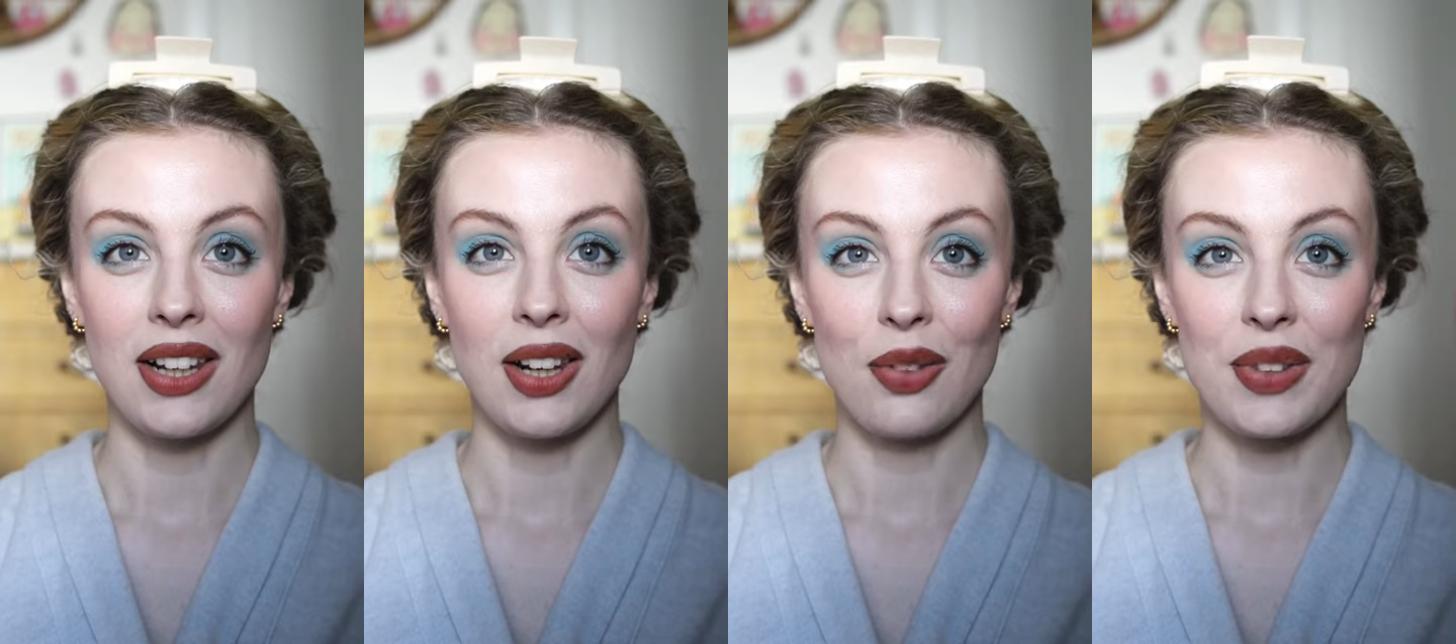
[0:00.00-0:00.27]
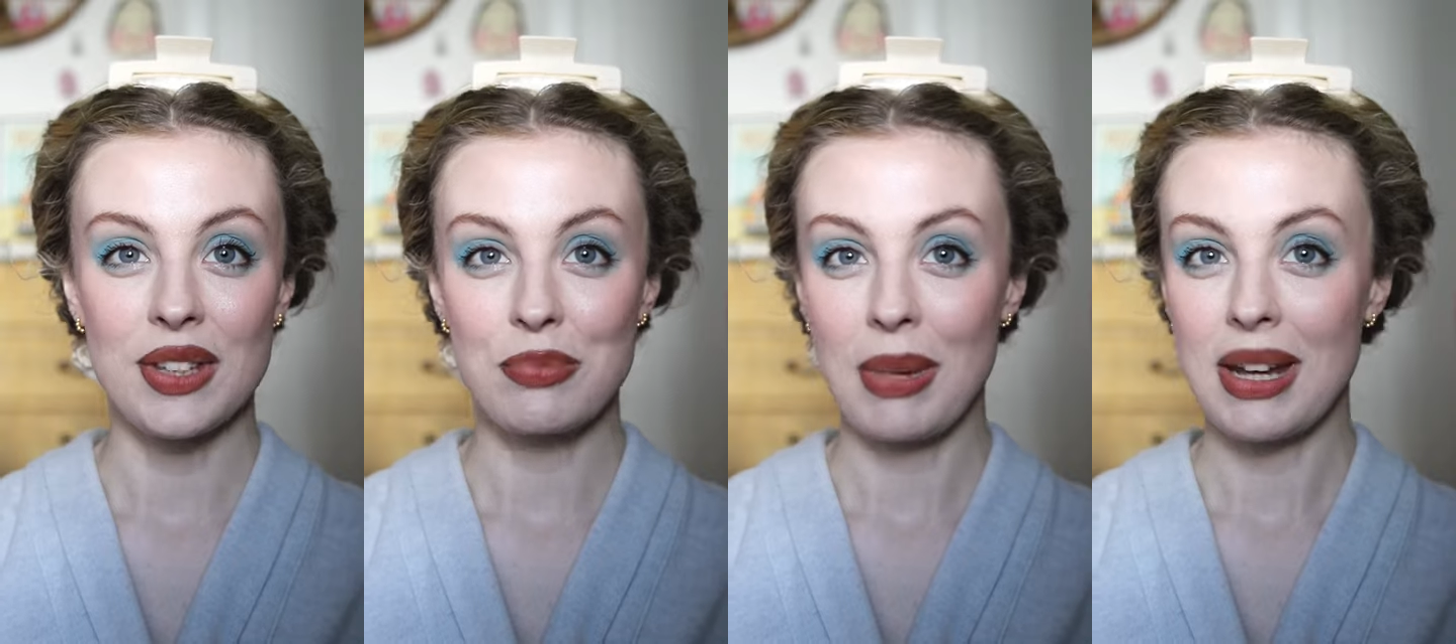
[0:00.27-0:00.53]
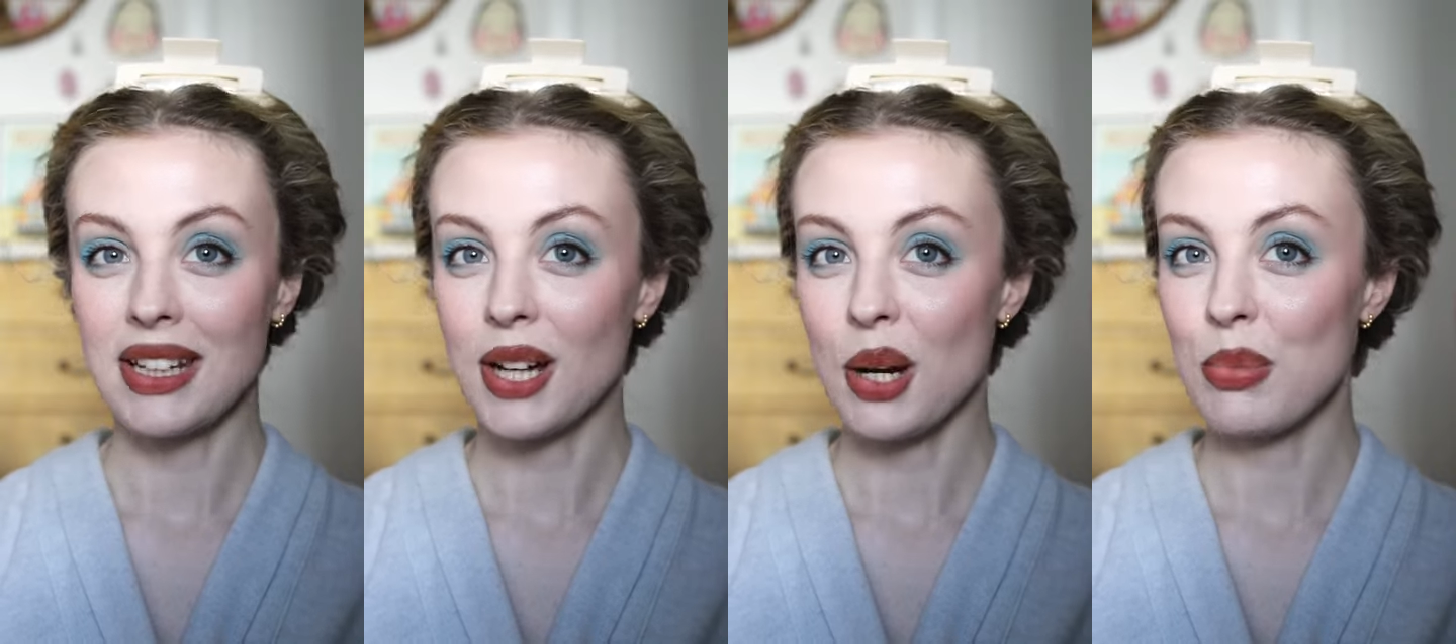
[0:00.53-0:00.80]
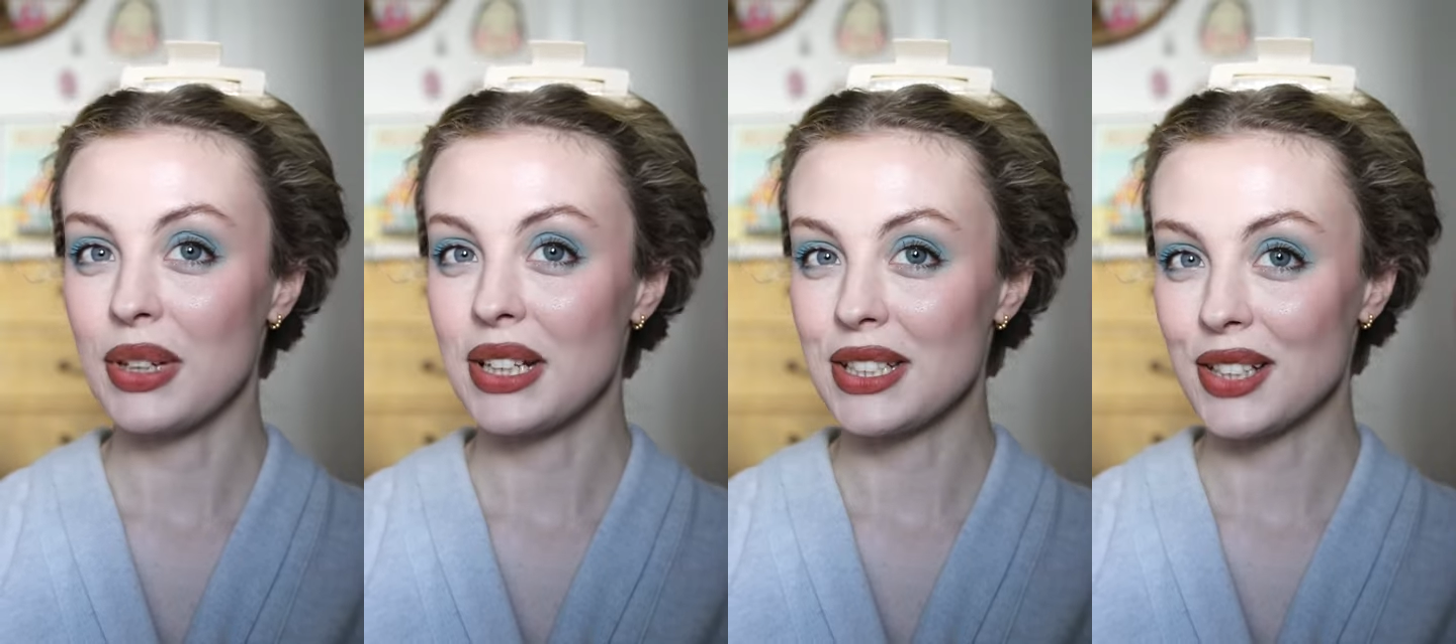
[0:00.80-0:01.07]
love this
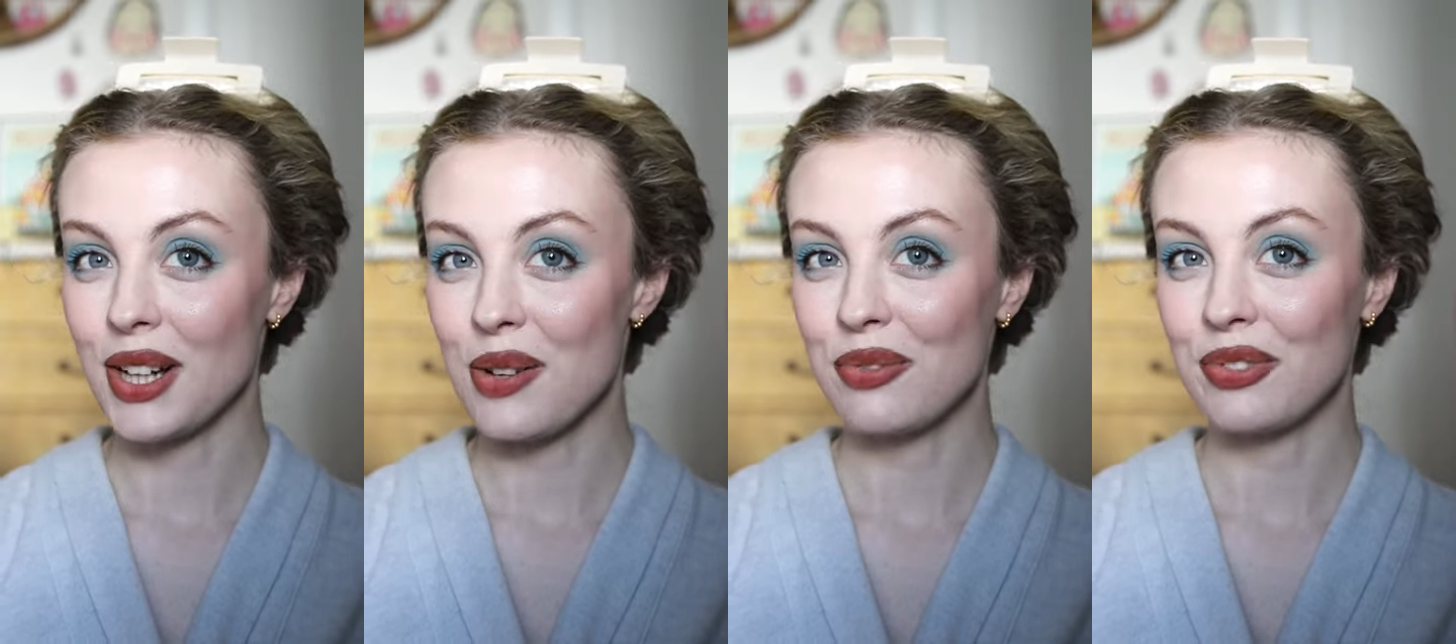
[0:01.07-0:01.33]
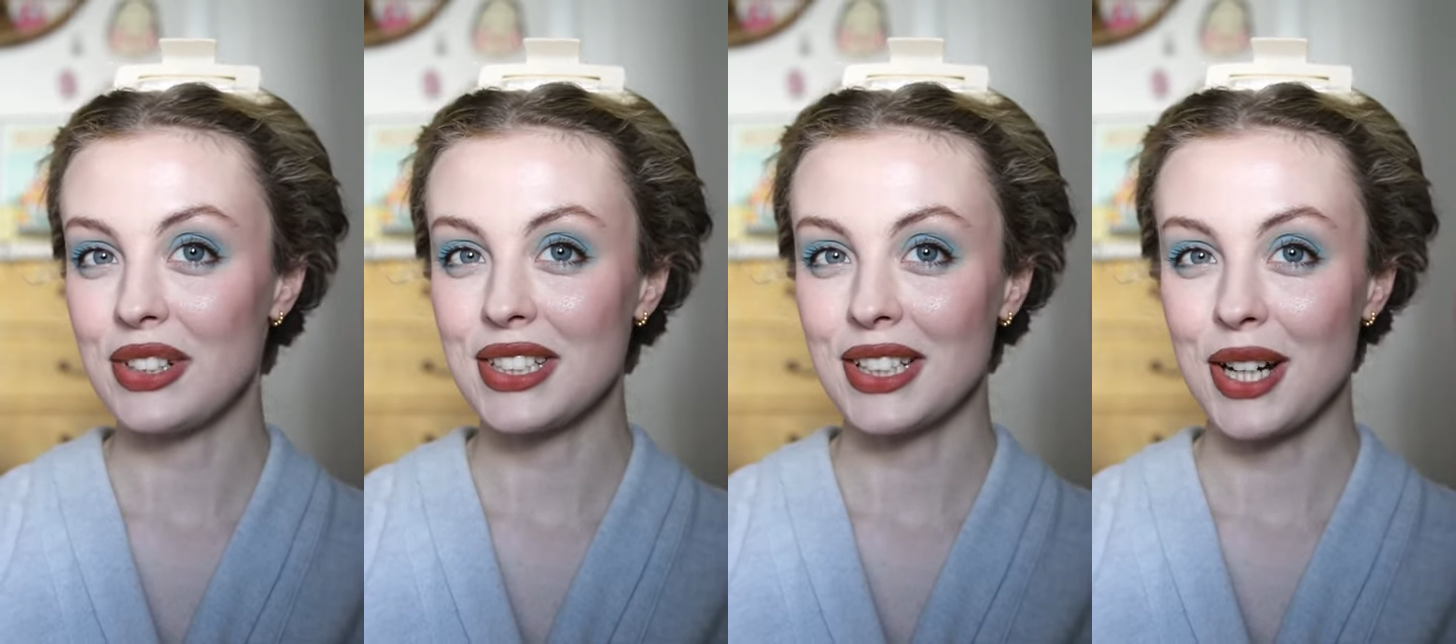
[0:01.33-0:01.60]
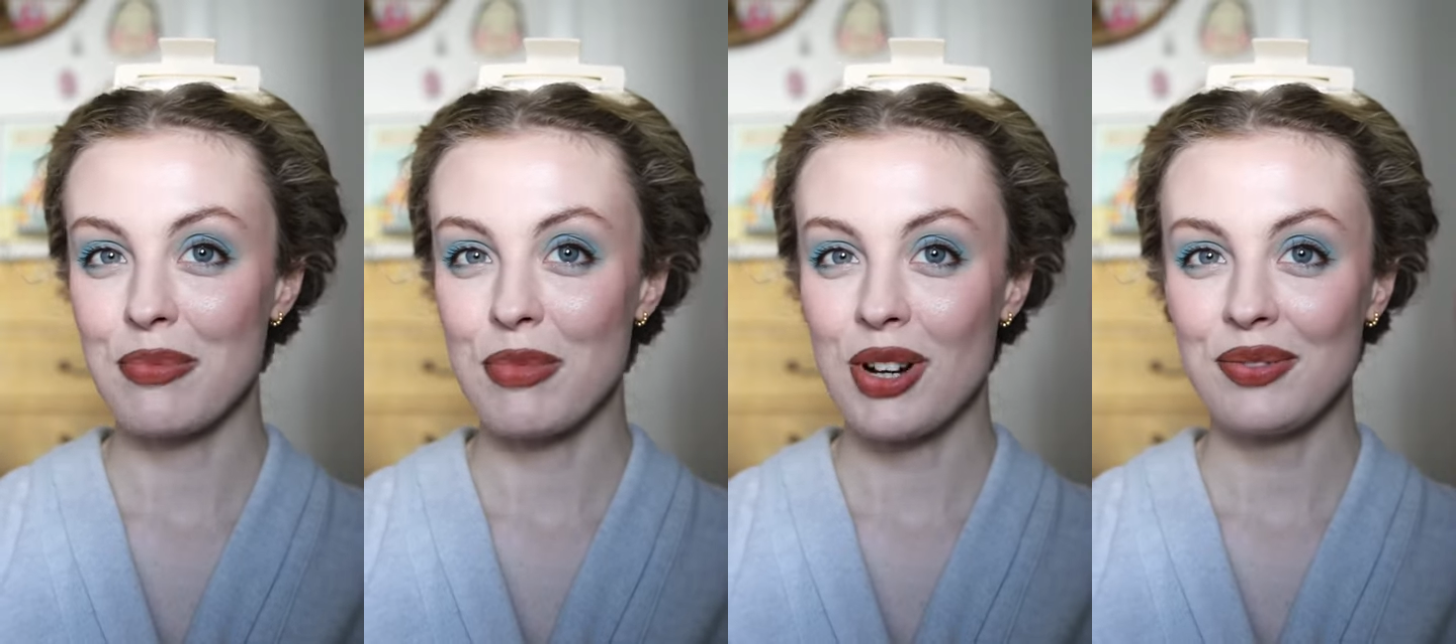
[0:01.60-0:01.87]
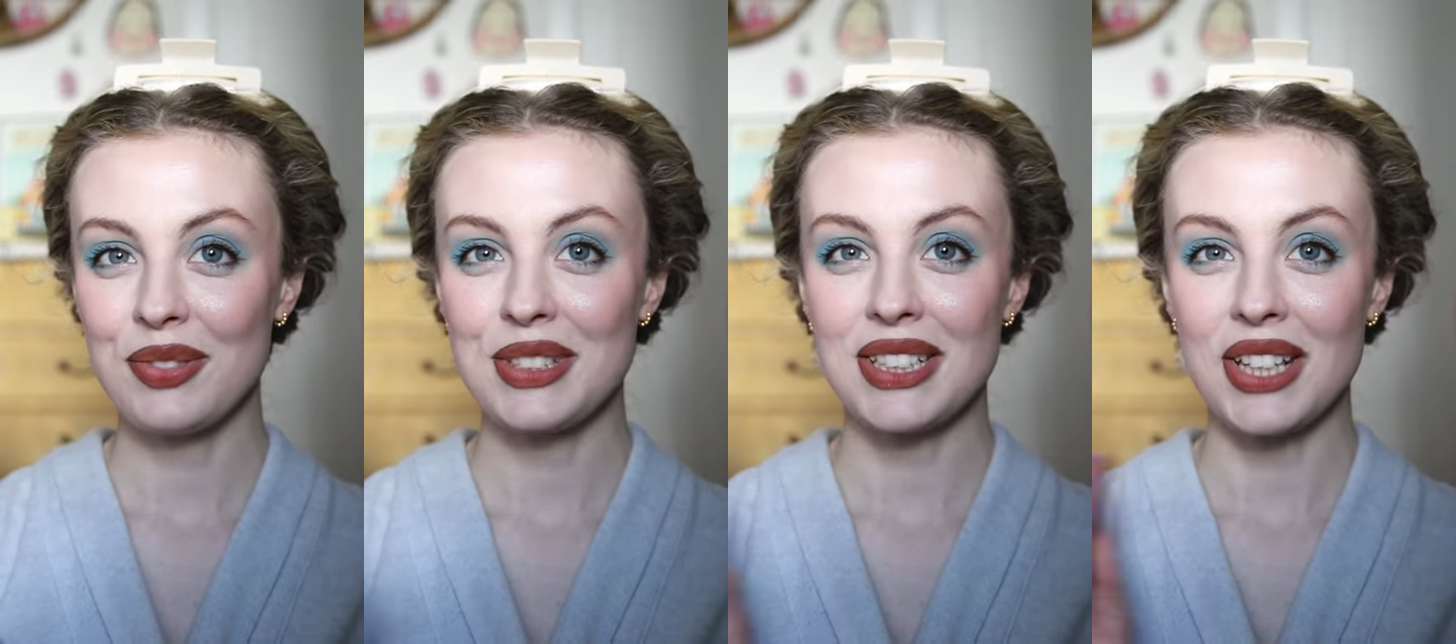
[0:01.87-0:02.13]
makeup, but it's time for it to come off,